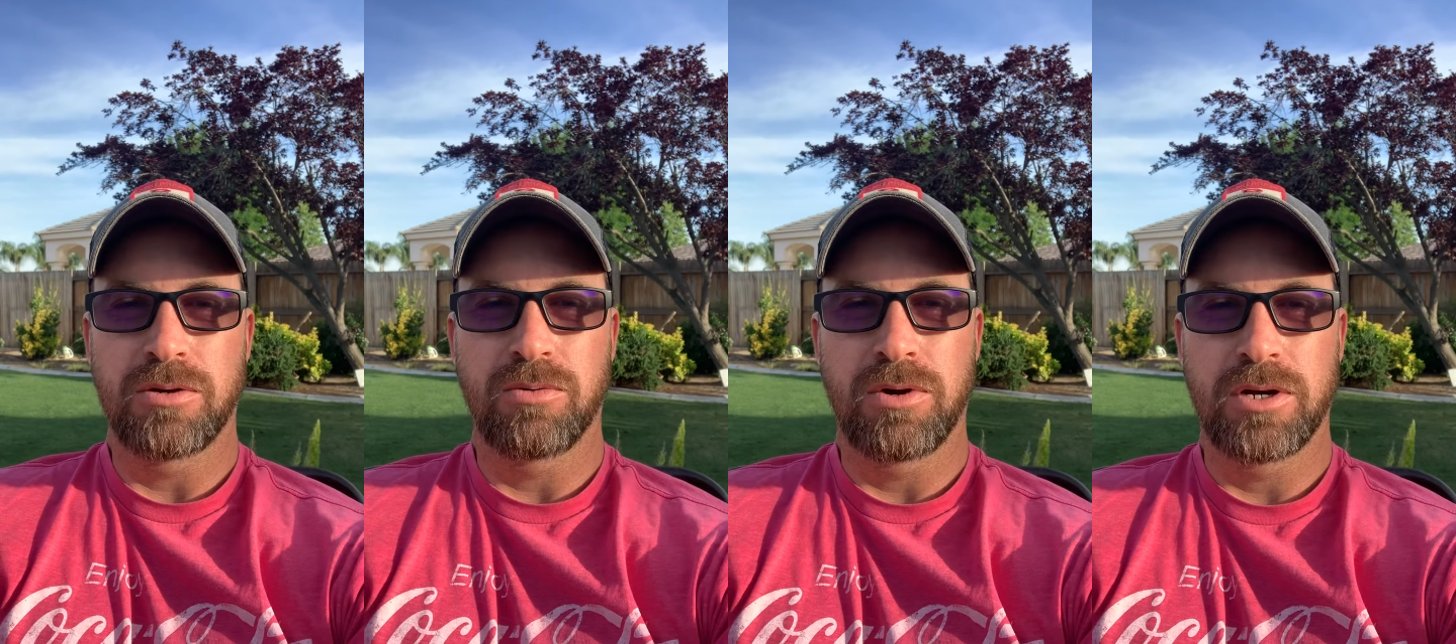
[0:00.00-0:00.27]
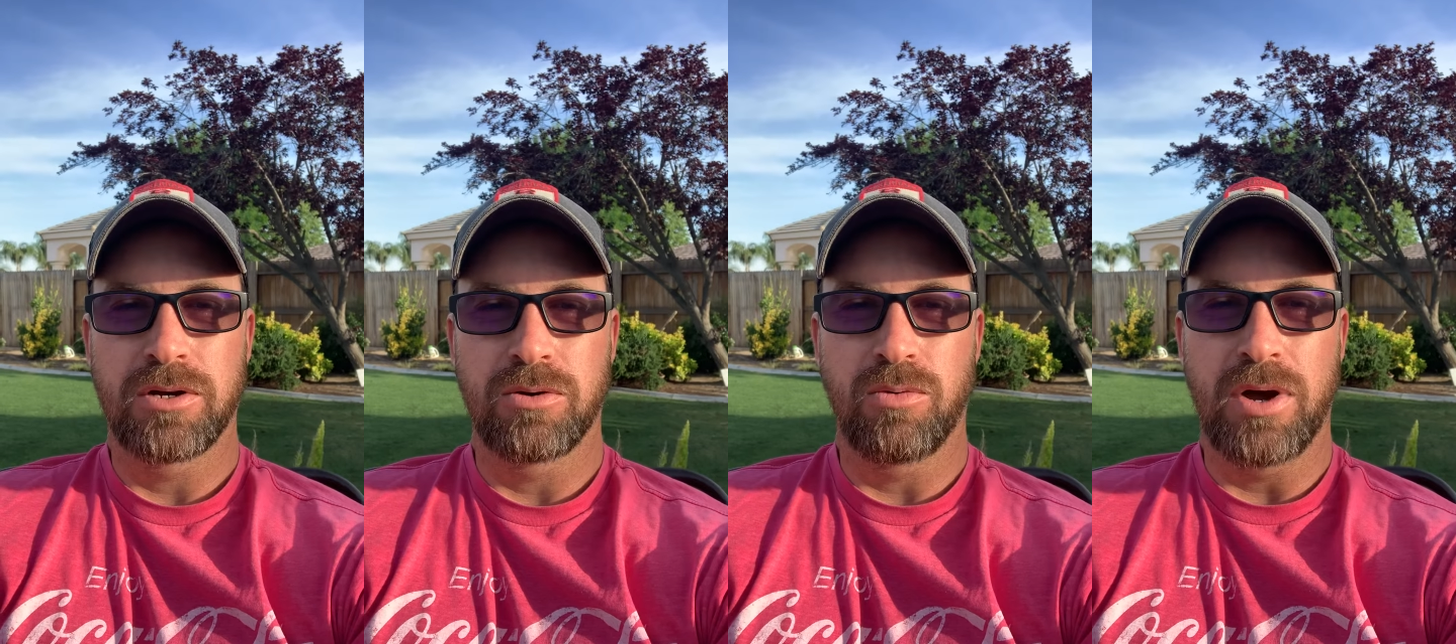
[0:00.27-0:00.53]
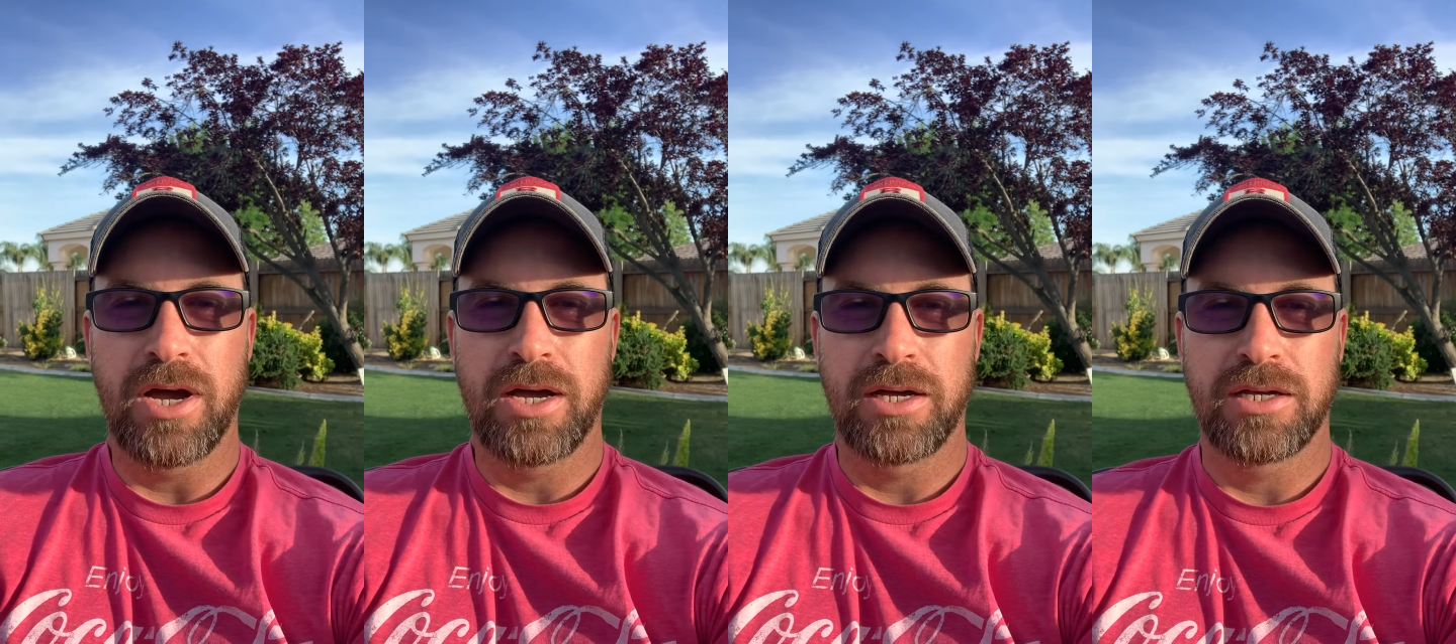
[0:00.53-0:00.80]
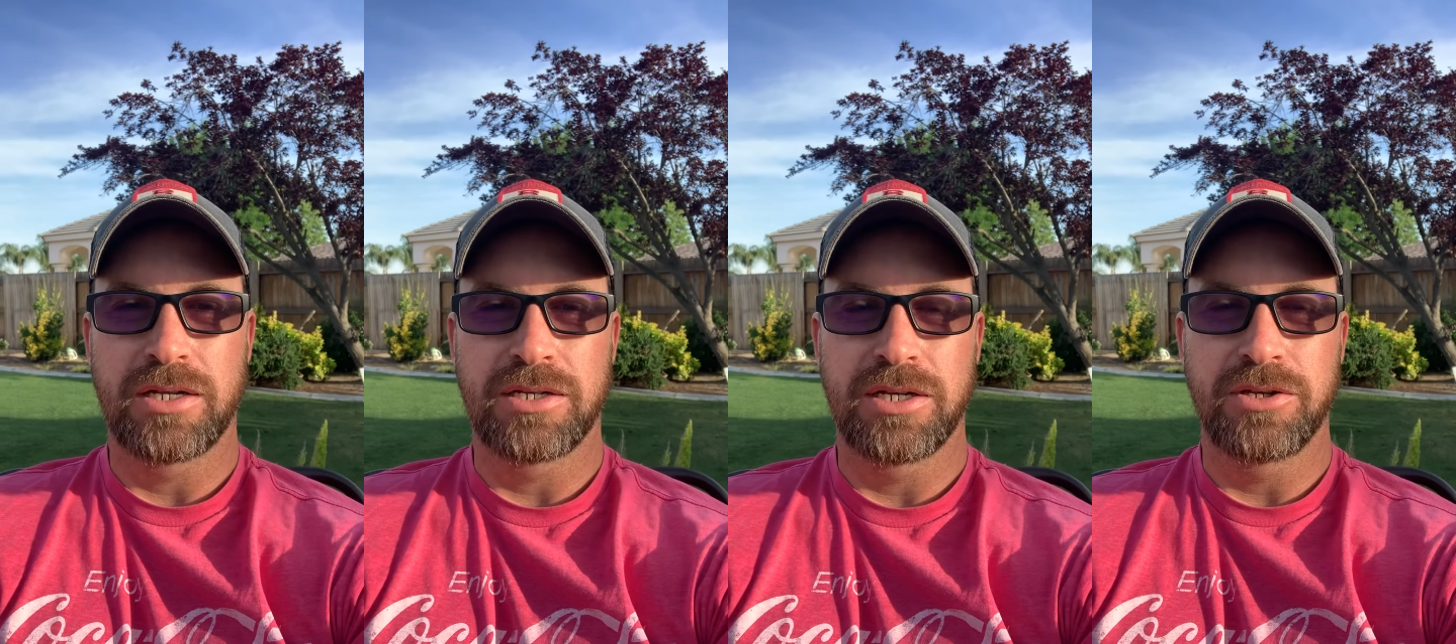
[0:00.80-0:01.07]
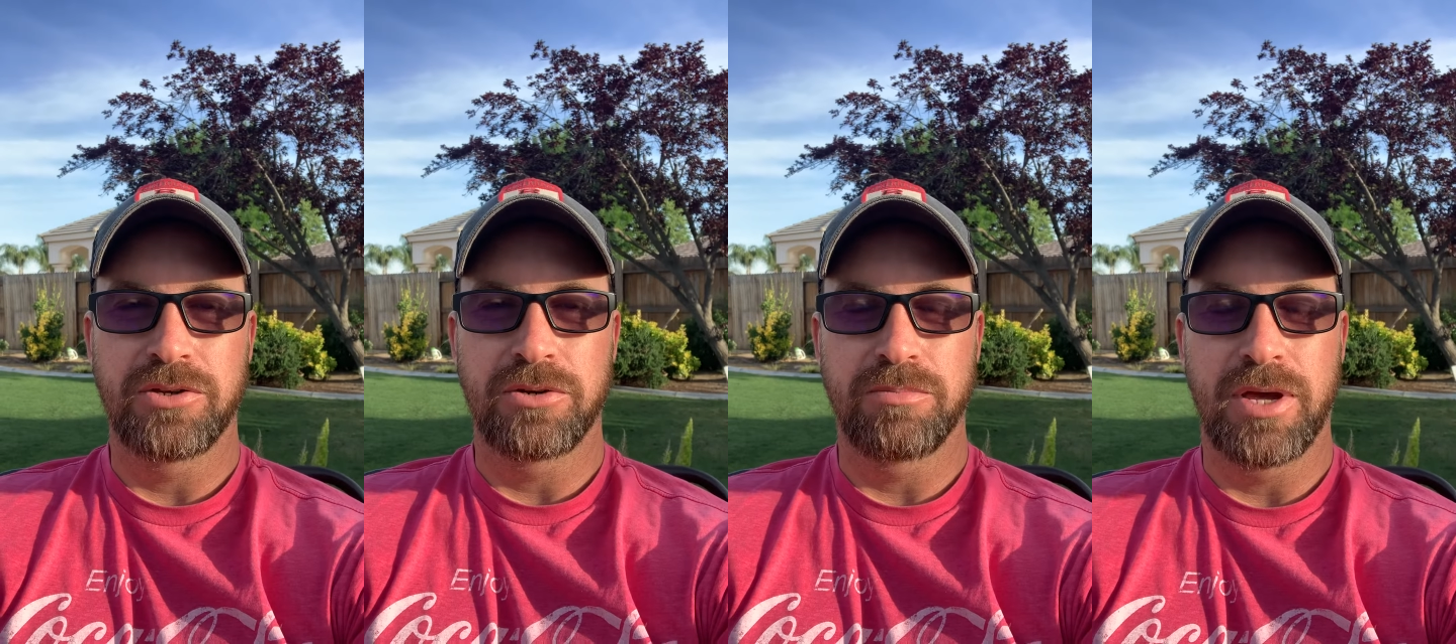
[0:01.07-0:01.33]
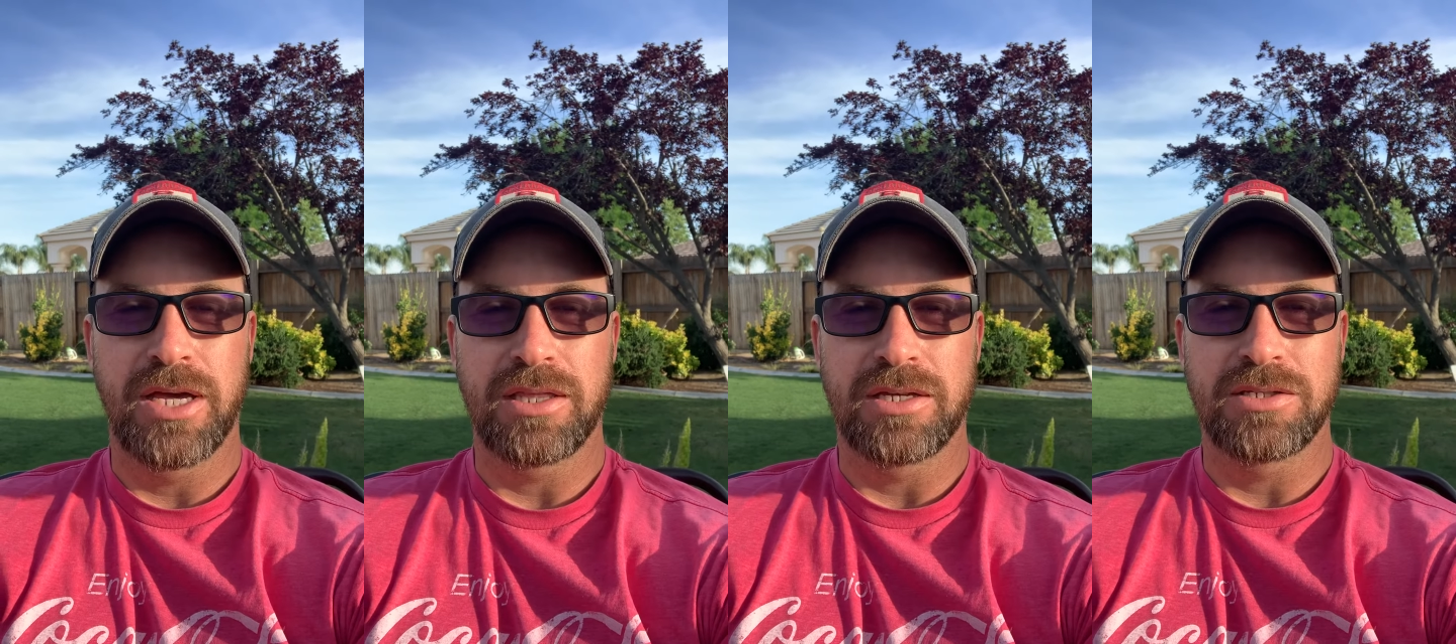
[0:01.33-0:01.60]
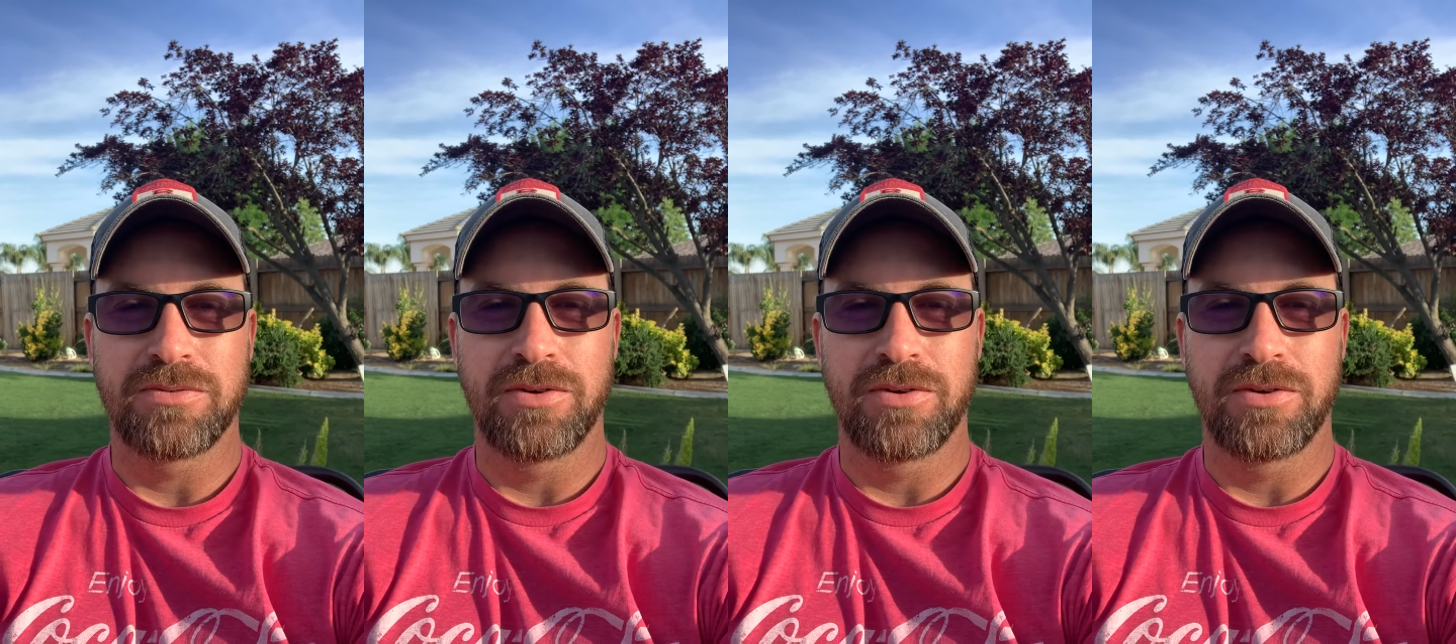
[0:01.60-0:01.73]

to wonder why I continue to make these